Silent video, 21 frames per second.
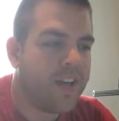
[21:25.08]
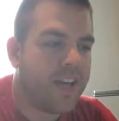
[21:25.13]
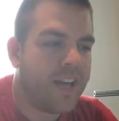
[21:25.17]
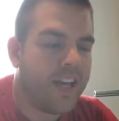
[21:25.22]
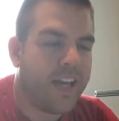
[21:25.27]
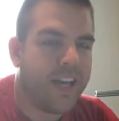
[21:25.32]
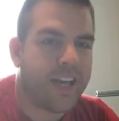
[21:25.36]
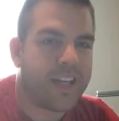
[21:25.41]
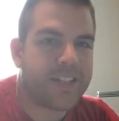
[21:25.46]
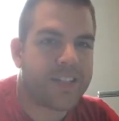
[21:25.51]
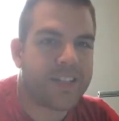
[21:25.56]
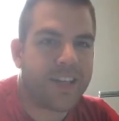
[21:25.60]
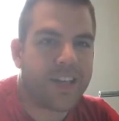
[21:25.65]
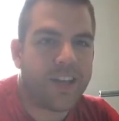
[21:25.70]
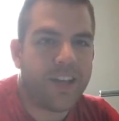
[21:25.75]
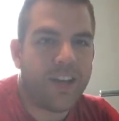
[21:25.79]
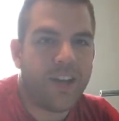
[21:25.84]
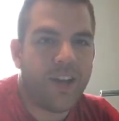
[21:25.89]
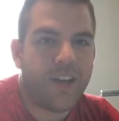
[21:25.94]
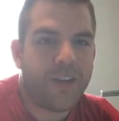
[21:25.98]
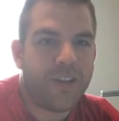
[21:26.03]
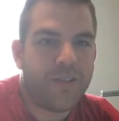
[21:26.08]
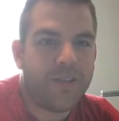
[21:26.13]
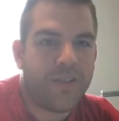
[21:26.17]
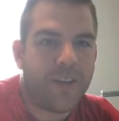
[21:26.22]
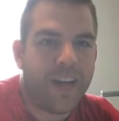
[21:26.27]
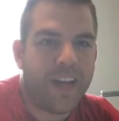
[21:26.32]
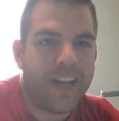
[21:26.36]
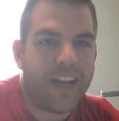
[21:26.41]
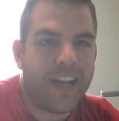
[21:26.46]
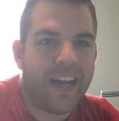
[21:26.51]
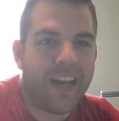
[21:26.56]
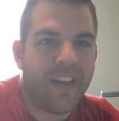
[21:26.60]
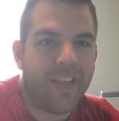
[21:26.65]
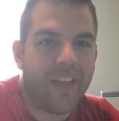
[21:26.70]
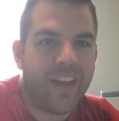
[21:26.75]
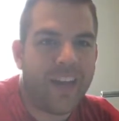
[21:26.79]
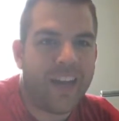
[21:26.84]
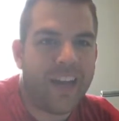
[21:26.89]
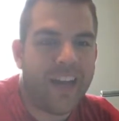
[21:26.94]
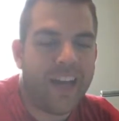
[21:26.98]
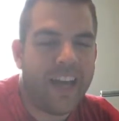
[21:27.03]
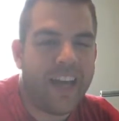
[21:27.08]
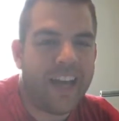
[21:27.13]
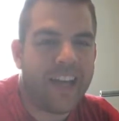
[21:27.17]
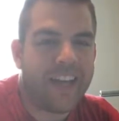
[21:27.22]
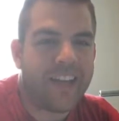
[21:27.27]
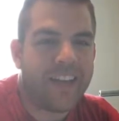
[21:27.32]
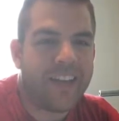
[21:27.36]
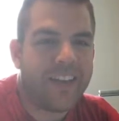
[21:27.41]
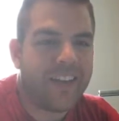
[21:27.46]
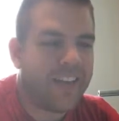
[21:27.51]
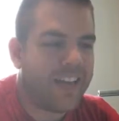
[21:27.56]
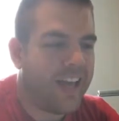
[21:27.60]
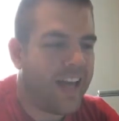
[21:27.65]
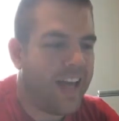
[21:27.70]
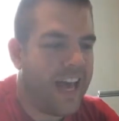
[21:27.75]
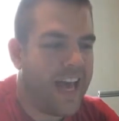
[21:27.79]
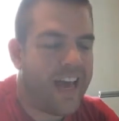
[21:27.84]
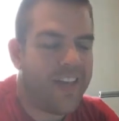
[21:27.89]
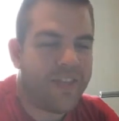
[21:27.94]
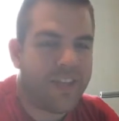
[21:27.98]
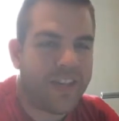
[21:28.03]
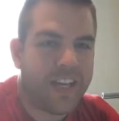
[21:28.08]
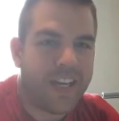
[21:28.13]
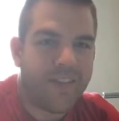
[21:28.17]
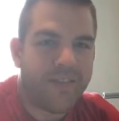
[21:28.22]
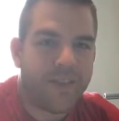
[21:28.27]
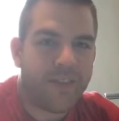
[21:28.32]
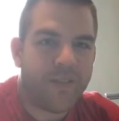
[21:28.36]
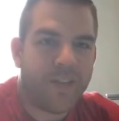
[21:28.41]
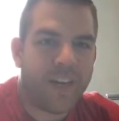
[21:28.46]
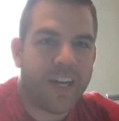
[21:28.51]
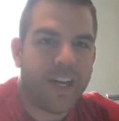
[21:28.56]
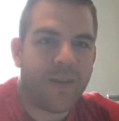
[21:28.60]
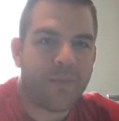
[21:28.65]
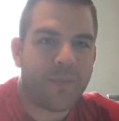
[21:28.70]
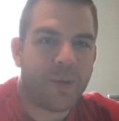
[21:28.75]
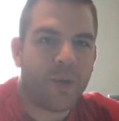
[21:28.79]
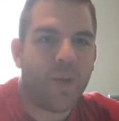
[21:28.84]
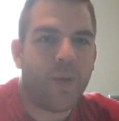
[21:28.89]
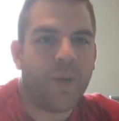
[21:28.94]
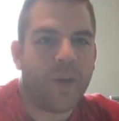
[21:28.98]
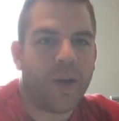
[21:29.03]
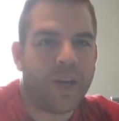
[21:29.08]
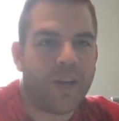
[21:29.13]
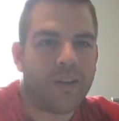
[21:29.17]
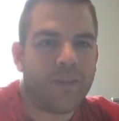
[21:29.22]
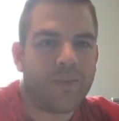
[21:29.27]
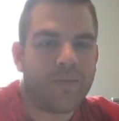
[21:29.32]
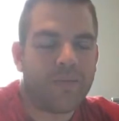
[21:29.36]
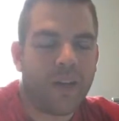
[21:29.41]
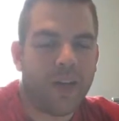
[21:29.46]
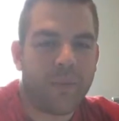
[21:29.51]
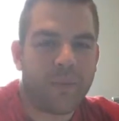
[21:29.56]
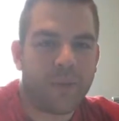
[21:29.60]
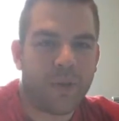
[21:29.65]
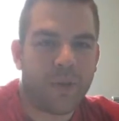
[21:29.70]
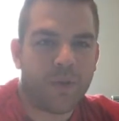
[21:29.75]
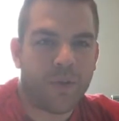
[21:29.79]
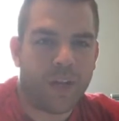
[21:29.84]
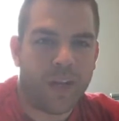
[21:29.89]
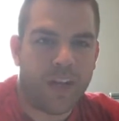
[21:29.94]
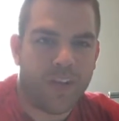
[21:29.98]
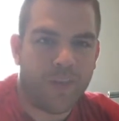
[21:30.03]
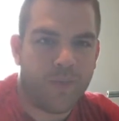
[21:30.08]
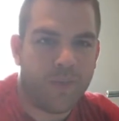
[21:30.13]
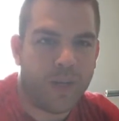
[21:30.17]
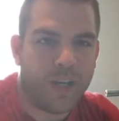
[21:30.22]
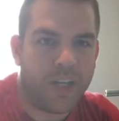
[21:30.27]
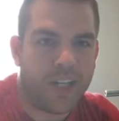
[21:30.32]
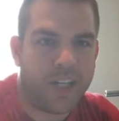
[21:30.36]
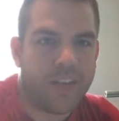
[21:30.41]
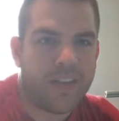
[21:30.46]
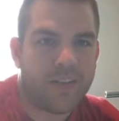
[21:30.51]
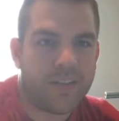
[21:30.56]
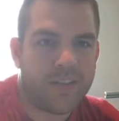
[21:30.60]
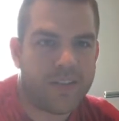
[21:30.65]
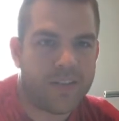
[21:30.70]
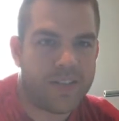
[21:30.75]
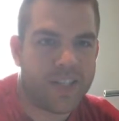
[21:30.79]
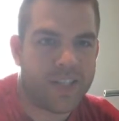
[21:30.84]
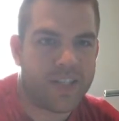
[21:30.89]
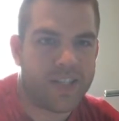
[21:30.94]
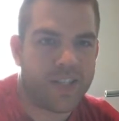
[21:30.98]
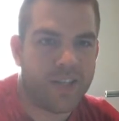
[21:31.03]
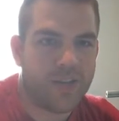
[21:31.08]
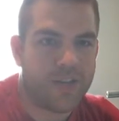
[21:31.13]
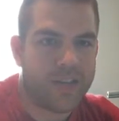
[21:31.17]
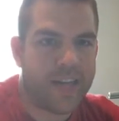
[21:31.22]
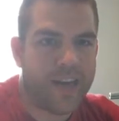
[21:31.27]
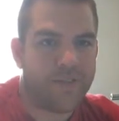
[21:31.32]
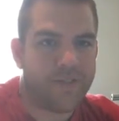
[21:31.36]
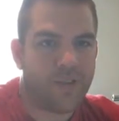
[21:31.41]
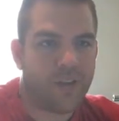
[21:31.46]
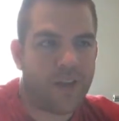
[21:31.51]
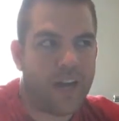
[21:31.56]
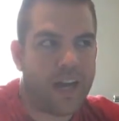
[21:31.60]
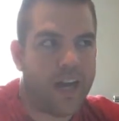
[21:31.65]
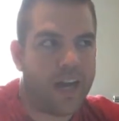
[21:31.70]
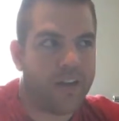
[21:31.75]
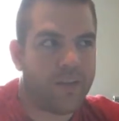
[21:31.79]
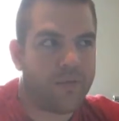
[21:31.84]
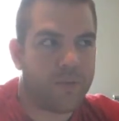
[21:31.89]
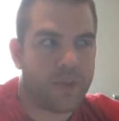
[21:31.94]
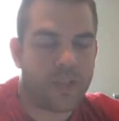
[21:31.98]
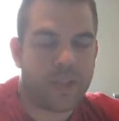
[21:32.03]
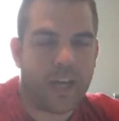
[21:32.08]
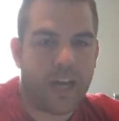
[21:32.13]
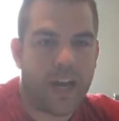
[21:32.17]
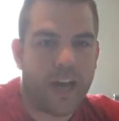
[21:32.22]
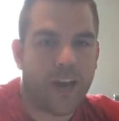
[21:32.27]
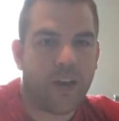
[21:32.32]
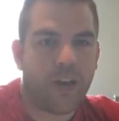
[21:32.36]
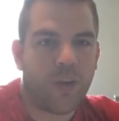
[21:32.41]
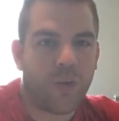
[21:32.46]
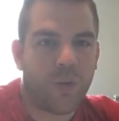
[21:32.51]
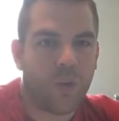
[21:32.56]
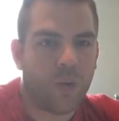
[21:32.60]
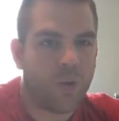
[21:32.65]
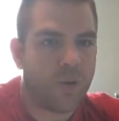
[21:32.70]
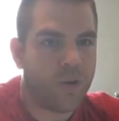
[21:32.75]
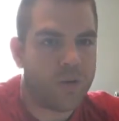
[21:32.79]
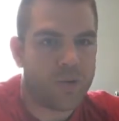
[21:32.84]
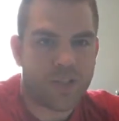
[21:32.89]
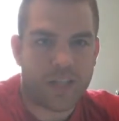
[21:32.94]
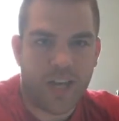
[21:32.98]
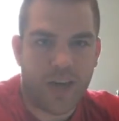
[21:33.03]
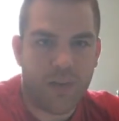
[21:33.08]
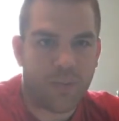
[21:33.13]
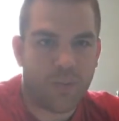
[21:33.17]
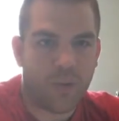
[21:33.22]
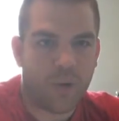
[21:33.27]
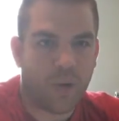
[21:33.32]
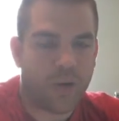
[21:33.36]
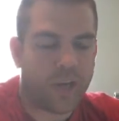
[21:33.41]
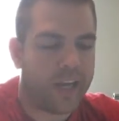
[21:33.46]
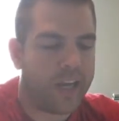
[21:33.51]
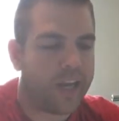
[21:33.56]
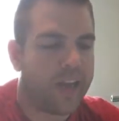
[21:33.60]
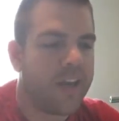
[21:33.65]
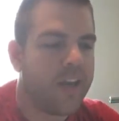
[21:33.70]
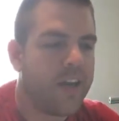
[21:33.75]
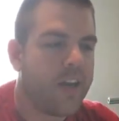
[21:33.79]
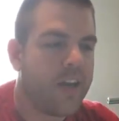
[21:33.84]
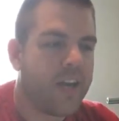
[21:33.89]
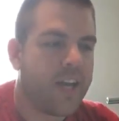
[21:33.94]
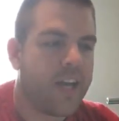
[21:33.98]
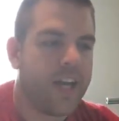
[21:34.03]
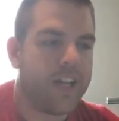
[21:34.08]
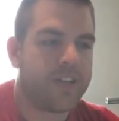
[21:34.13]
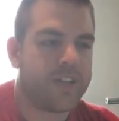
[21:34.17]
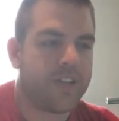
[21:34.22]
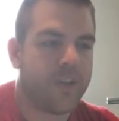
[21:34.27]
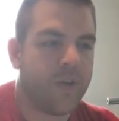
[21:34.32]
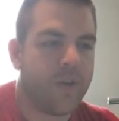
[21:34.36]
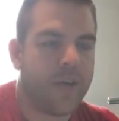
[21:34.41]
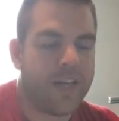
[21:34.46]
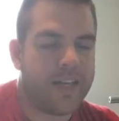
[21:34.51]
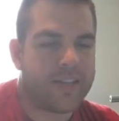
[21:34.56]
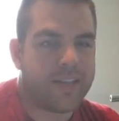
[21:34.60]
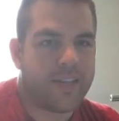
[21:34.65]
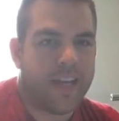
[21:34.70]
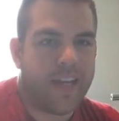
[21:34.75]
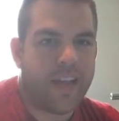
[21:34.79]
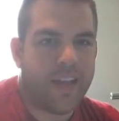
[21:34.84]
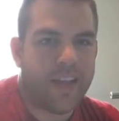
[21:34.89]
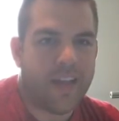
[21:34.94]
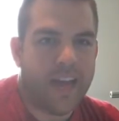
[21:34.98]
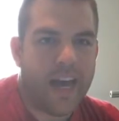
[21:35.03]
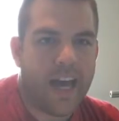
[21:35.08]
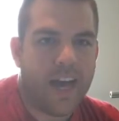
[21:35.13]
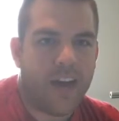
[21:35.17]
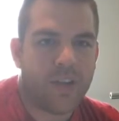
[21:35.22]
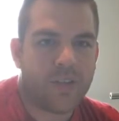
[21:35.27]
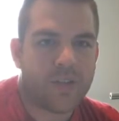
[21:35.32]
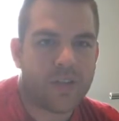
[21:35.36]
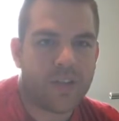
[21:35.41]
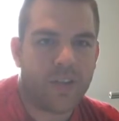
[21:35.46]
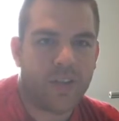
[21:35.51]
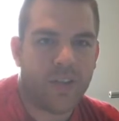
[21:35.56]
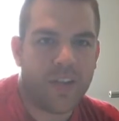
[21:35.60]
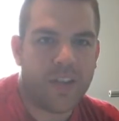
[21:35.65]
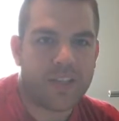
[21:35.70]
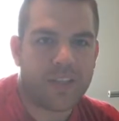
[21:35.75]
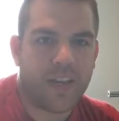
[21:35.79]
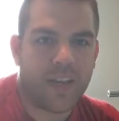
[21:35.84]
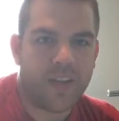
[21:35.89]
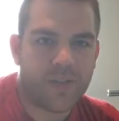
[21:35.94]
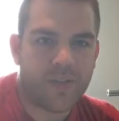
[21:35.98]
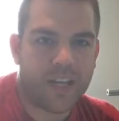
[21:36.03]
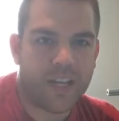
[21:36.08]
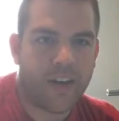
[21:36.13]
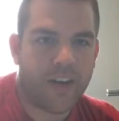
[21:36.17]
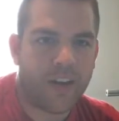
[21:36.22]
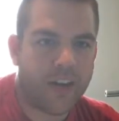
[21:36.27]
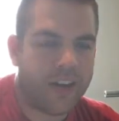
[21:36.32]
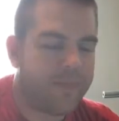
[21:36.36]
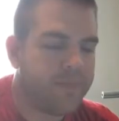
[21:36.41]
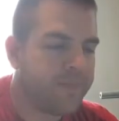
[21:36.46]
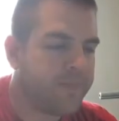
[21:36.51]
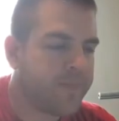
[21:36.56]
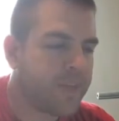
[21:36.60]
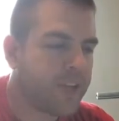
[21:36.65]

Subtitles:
And next thing you know, you find out that, hey, at the given rate I'm going to run out of money 6 years after I retire or stop working. And so as the head of the house, that's kind of scary.